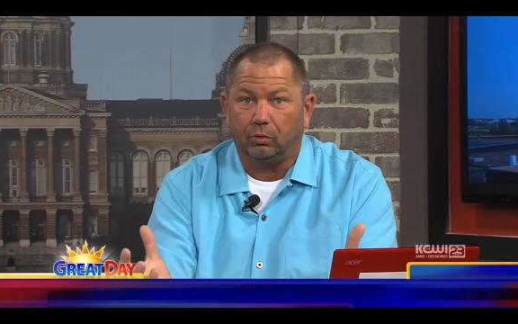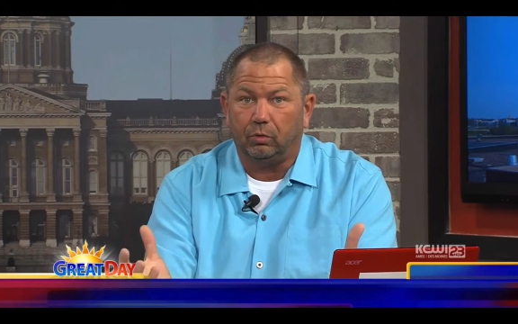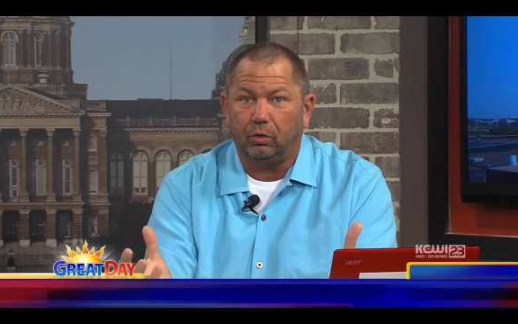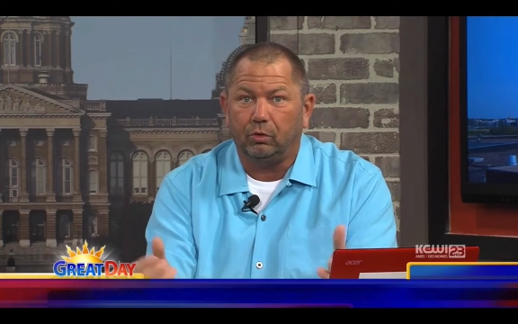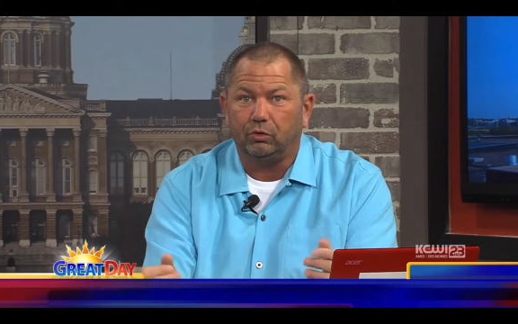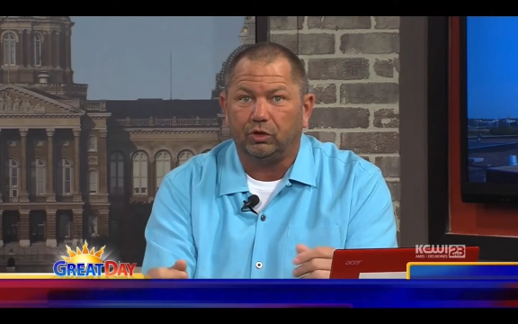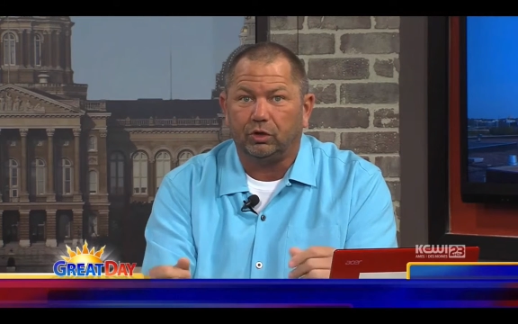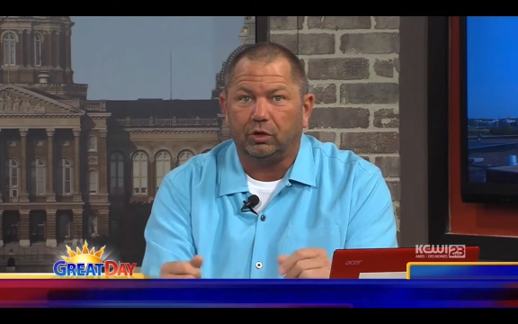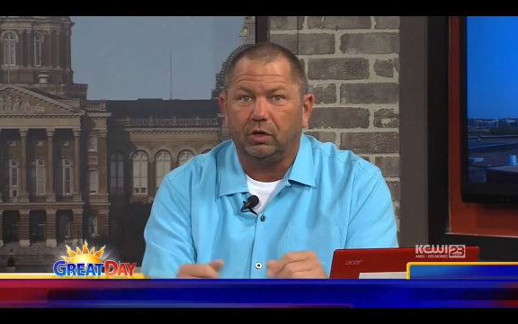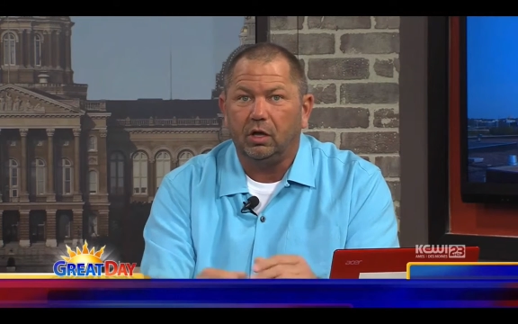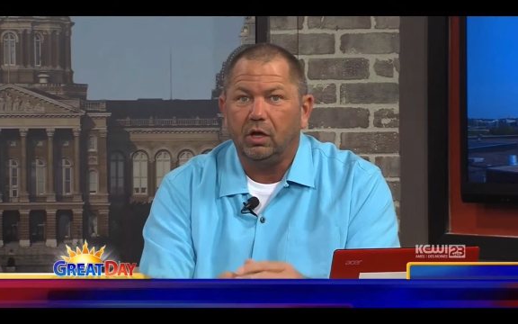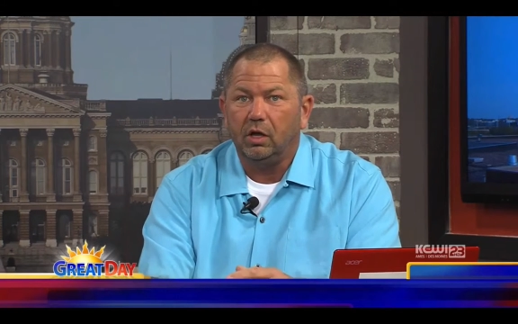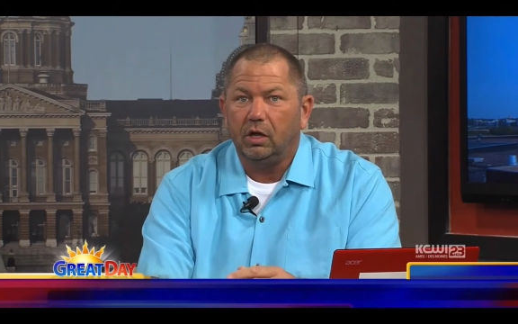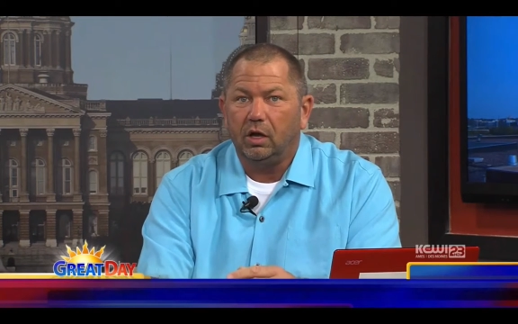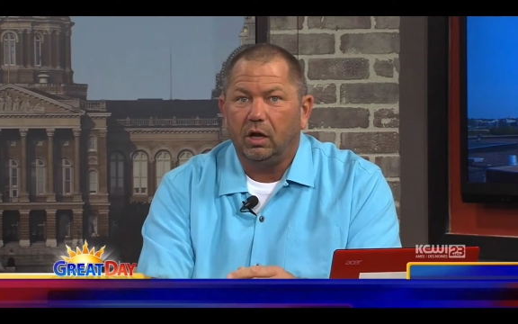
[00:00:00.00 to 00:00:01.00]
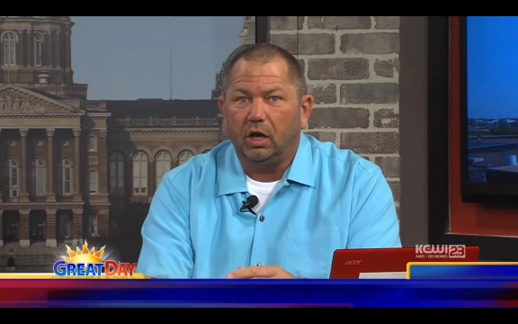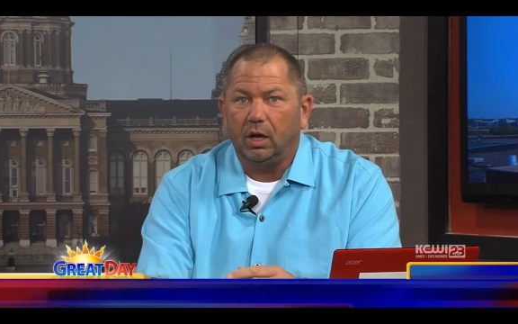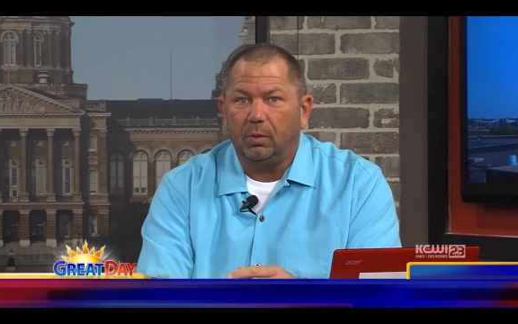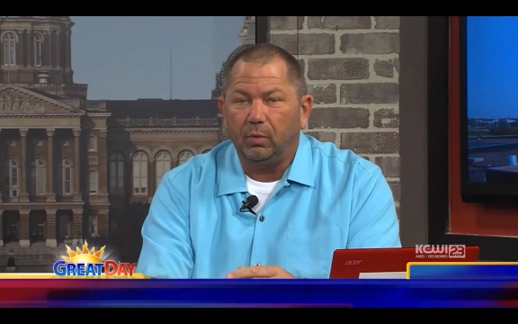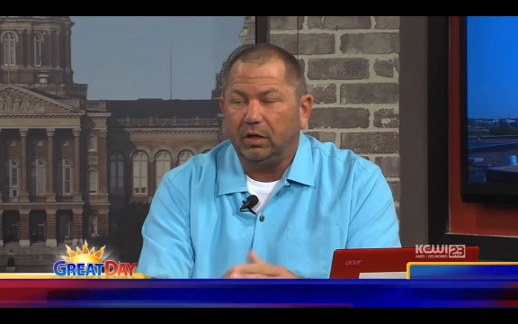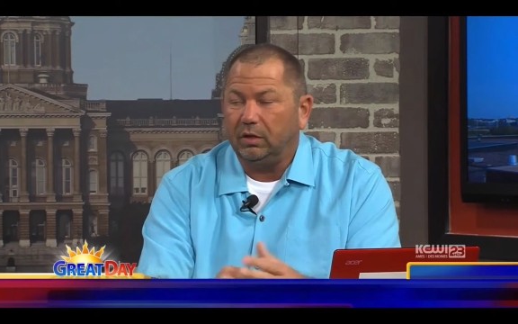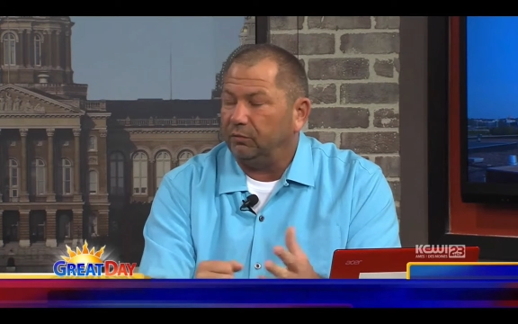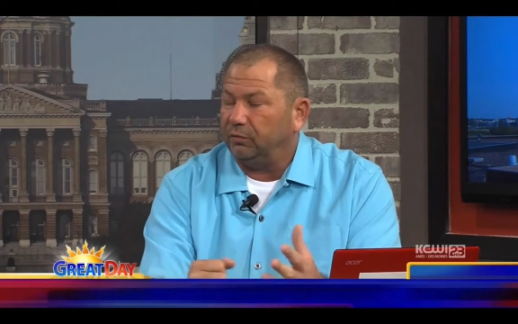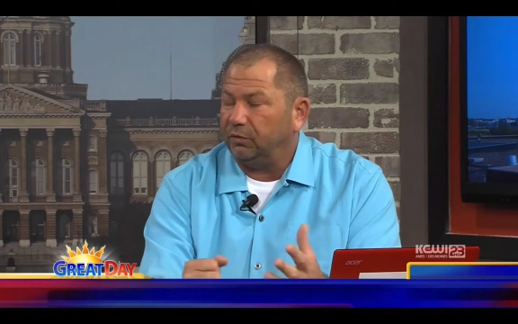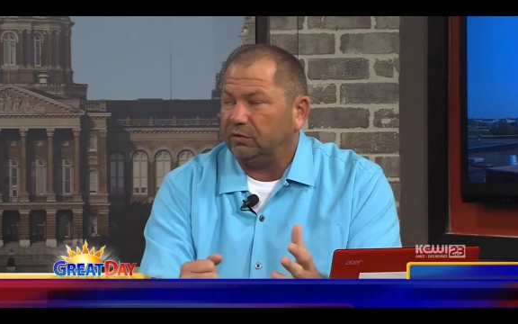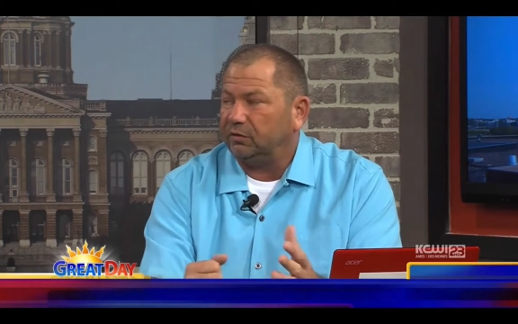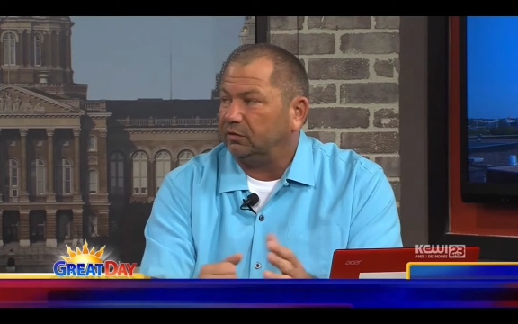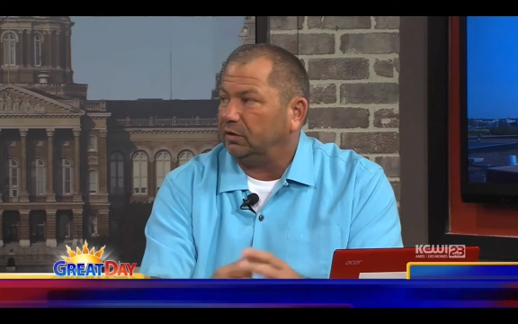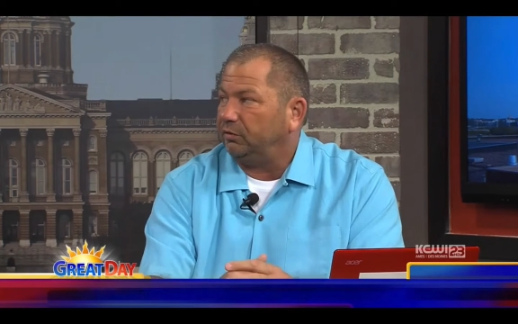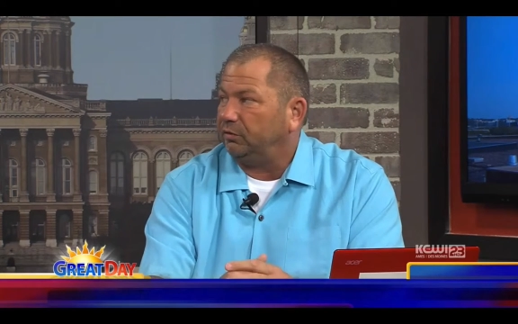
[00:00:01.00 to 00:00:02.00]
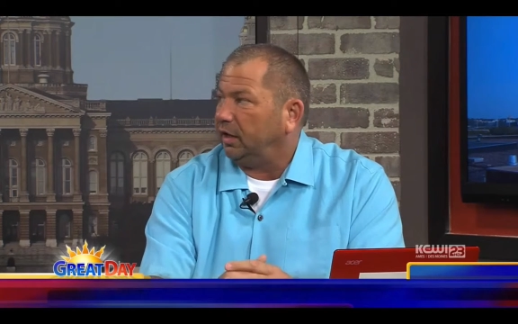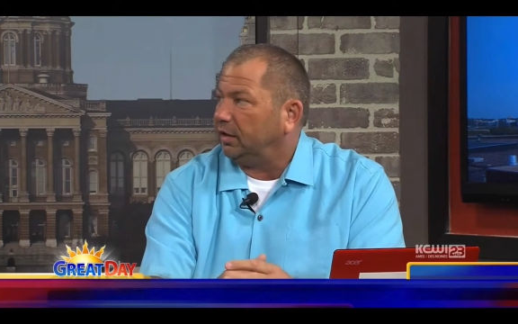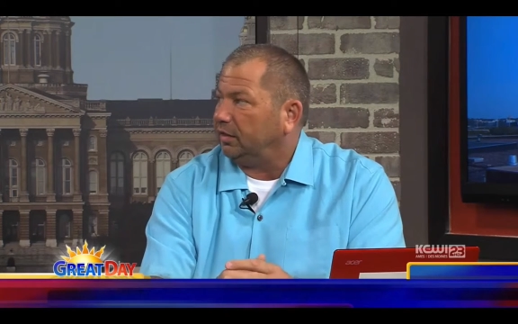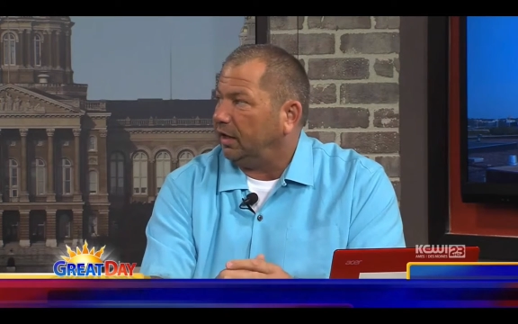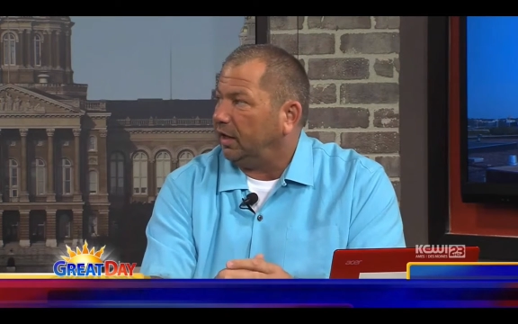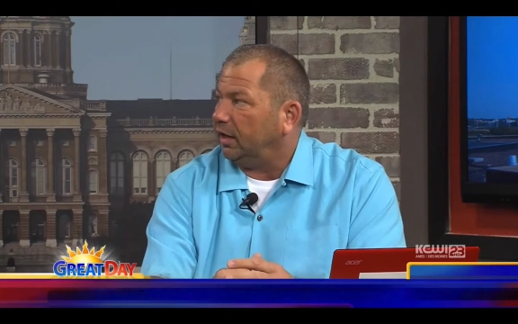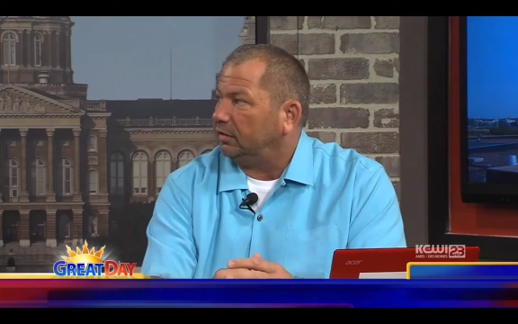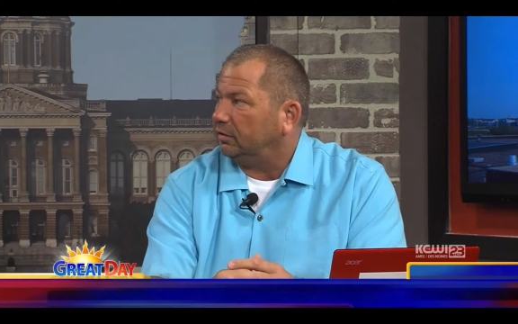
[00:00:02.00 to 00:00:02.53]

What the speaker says: corrosion, we can fix stuff like that.